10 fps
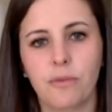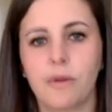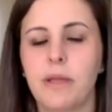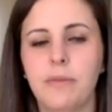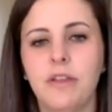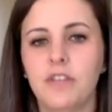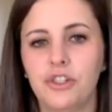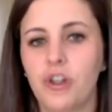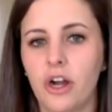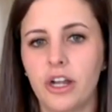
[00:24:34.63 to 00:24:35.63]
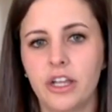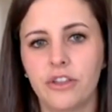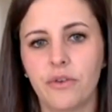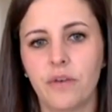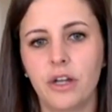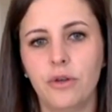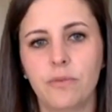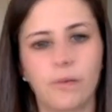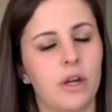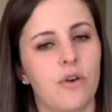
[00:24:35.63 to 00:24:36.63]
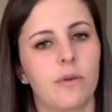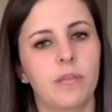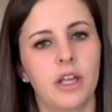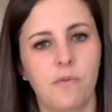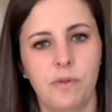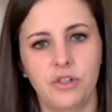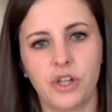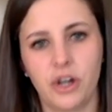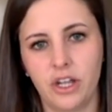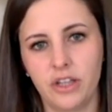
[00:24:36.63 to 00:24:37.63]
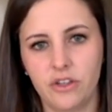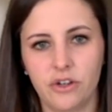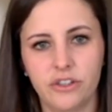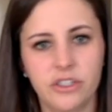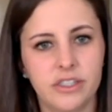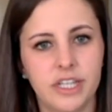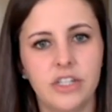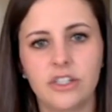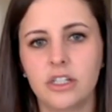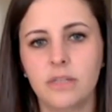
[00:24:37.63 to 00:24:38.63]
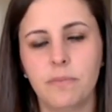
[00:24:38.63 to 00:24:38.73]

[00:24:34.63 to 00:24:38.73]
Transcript: or maybe even charting in the room where normally I would be charting in the nurses station.